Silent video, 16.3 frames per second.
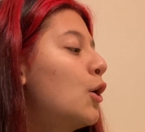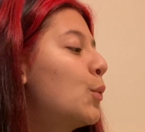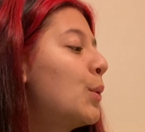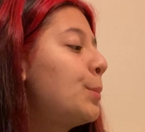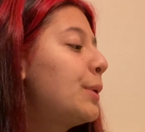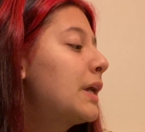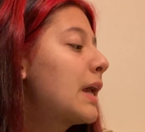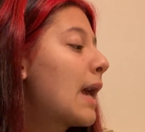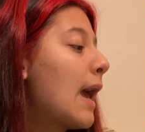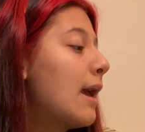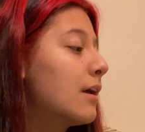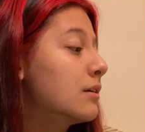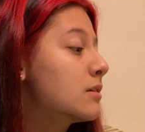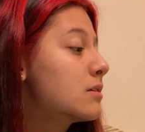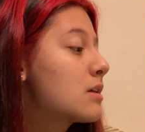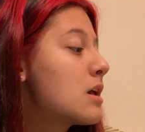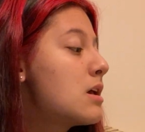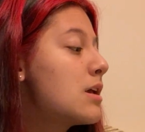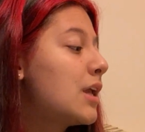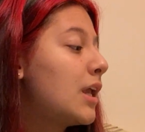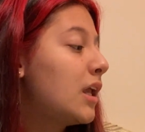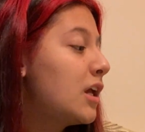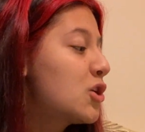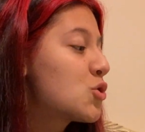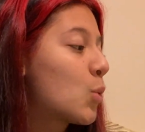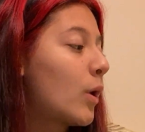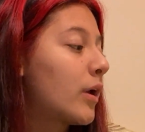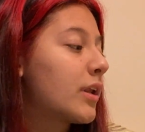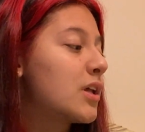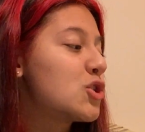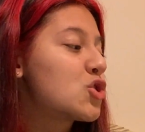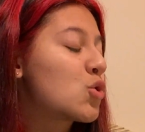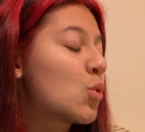What big eggs! Each one
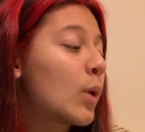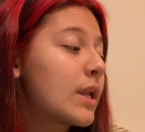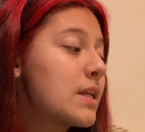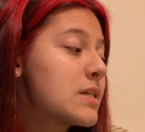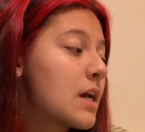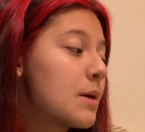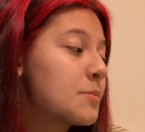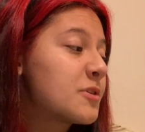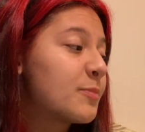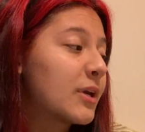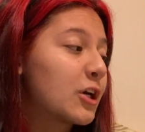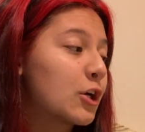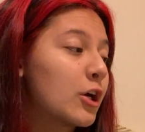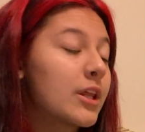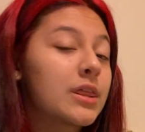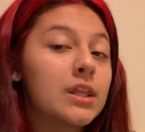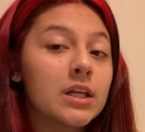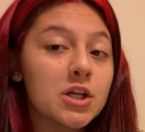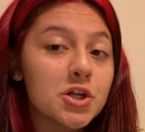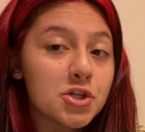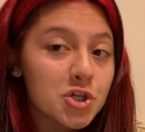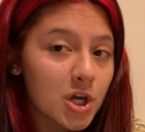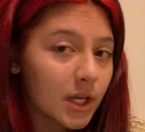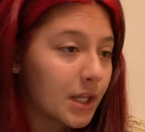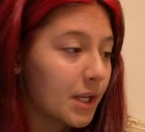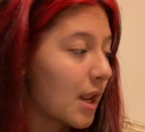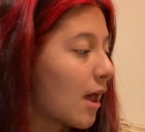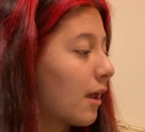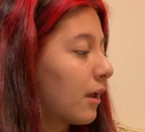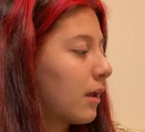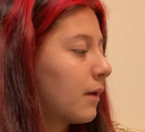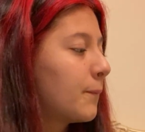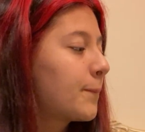is 20 times bigger than a chicken
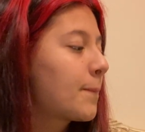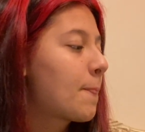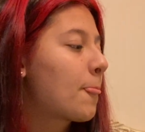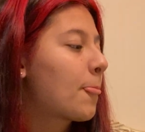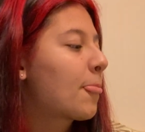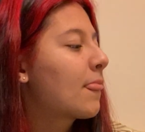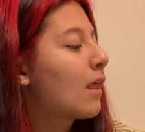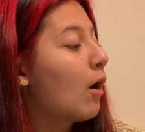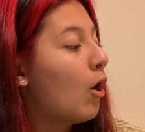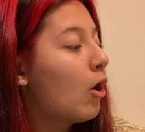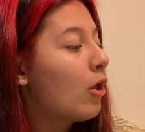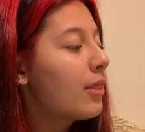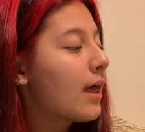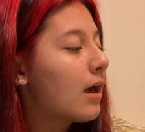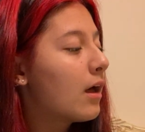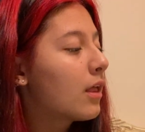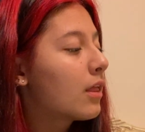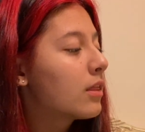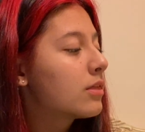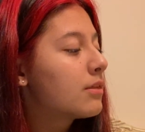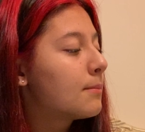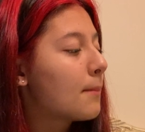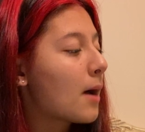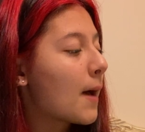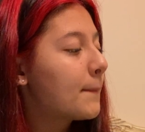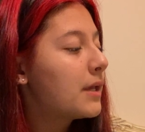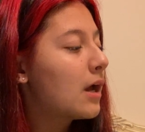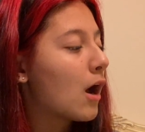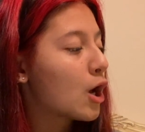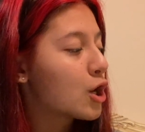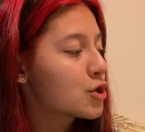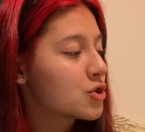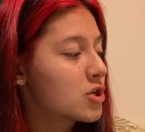egg. All that the mommy
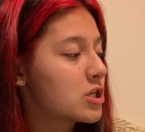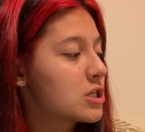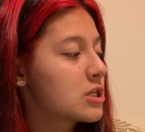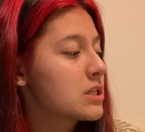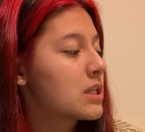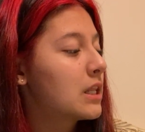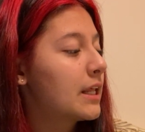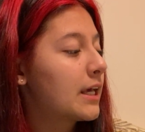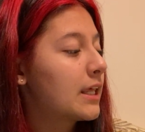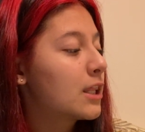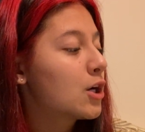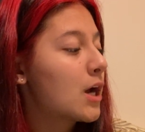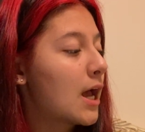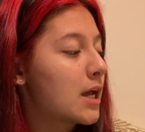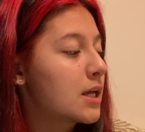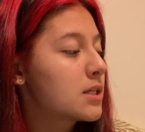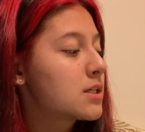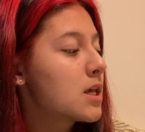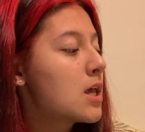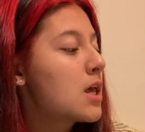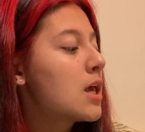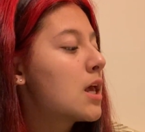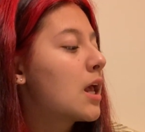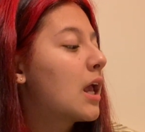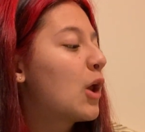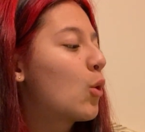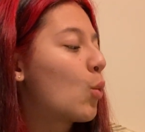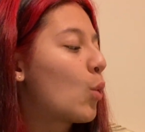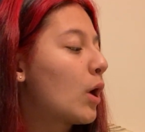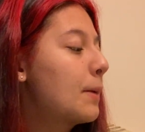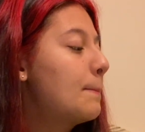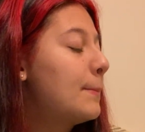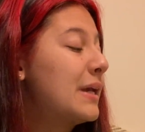ostriches lay their eggs in
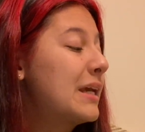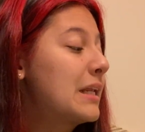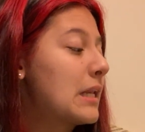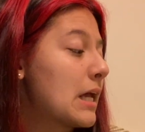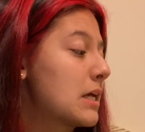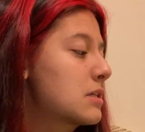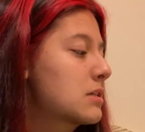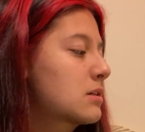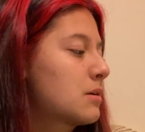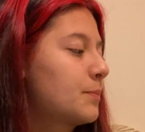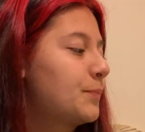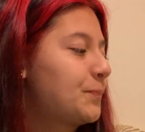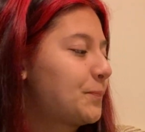one big nest.